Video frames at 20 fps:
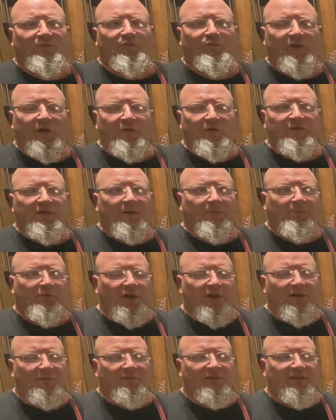wrote the
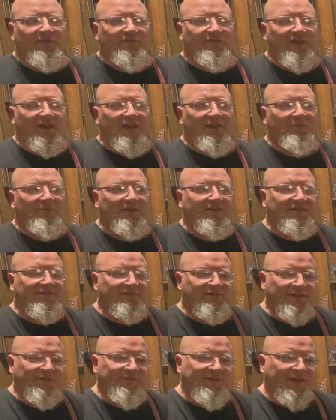Brumley family to
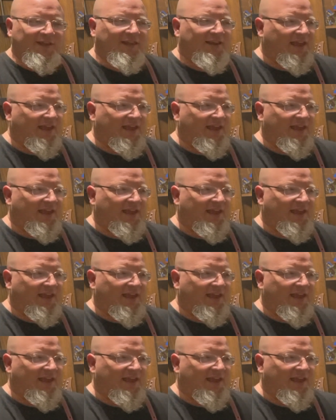see if I could